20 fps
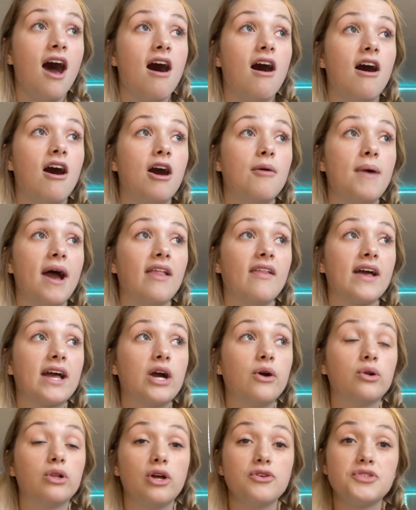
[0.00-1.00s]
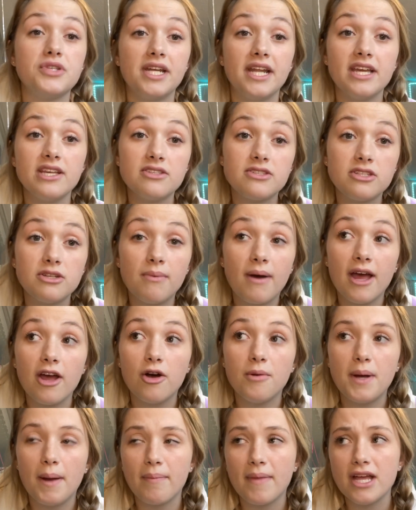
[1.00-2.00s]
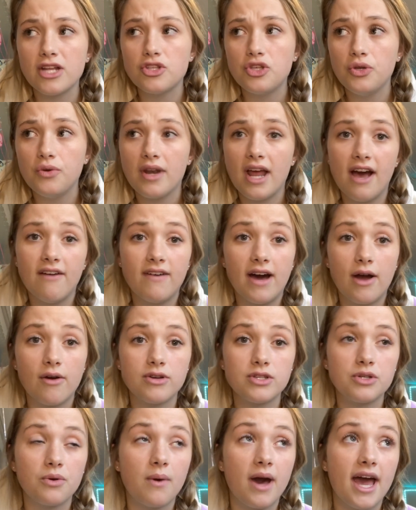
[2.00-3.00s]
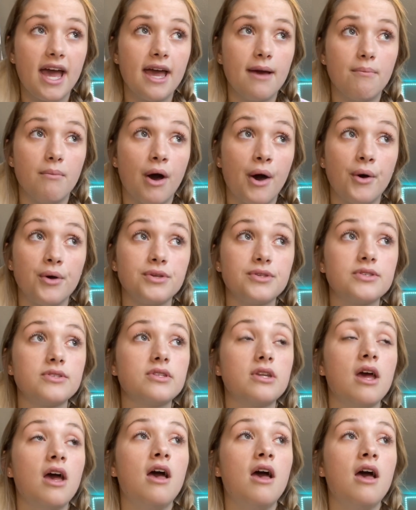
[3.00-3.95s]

I like how close it is to my home. I'm like 2.5 hours away at most.